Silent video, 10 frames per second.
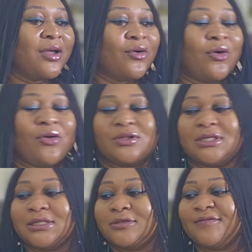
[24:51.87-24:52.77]
oh,
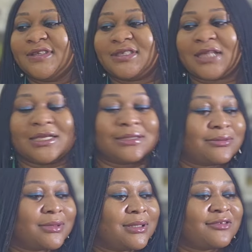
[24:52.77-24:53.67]
this visa is
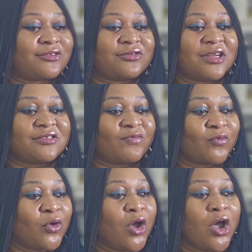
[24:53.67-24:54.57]
really
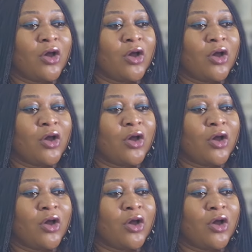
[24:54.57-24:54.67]
stressful.